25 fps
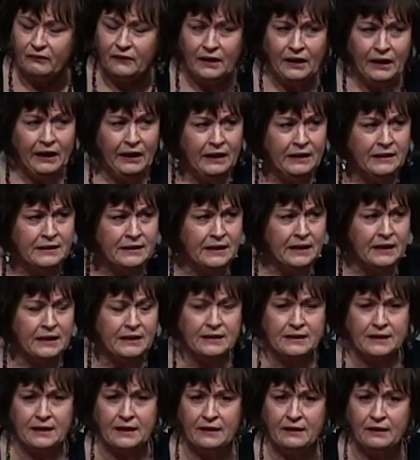he's
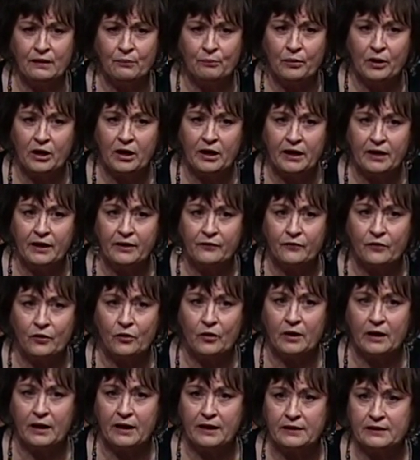asking the body of
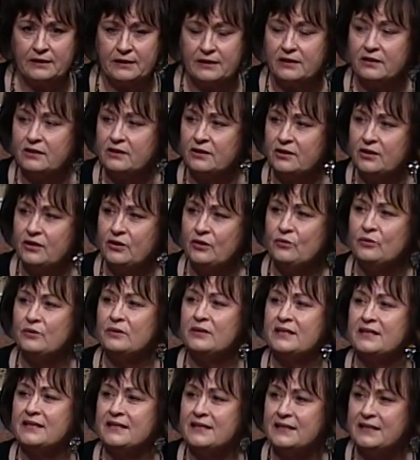Christ to
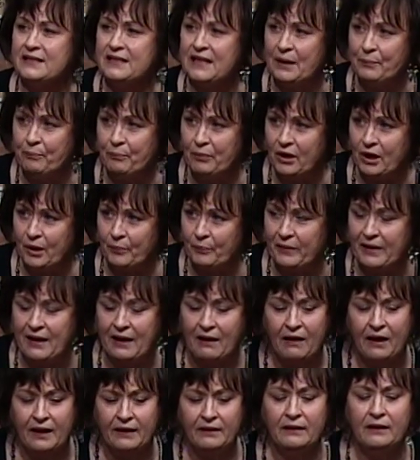step up. Now,
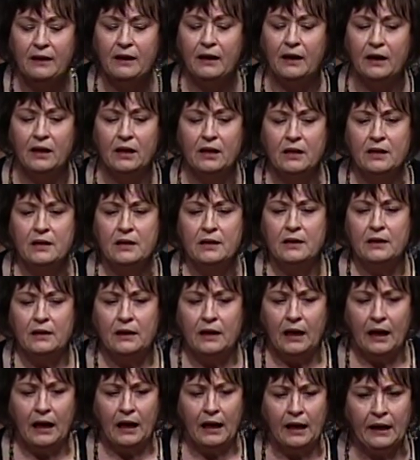I think
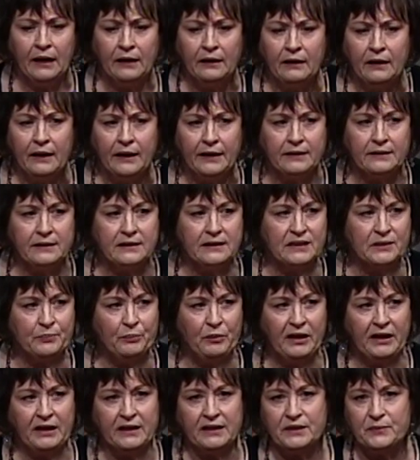I'd like to
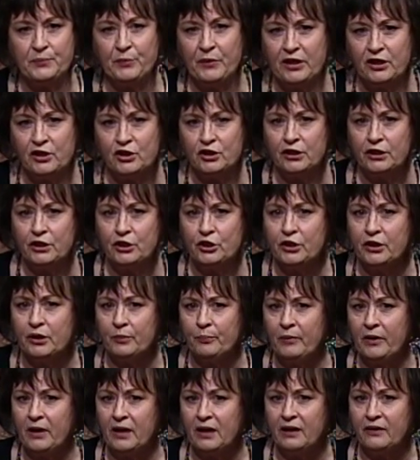speak especially to the
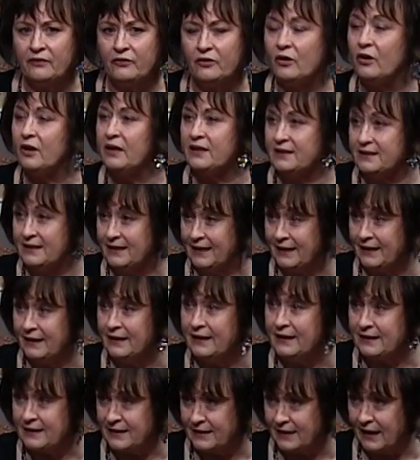body of Christ in
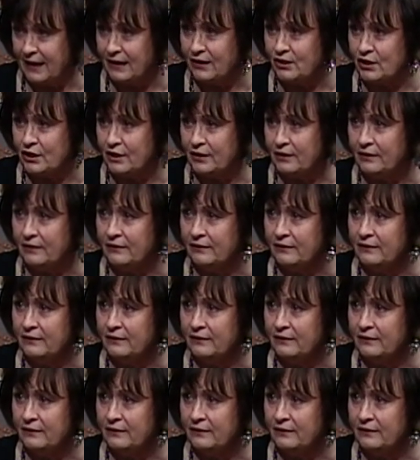this nation.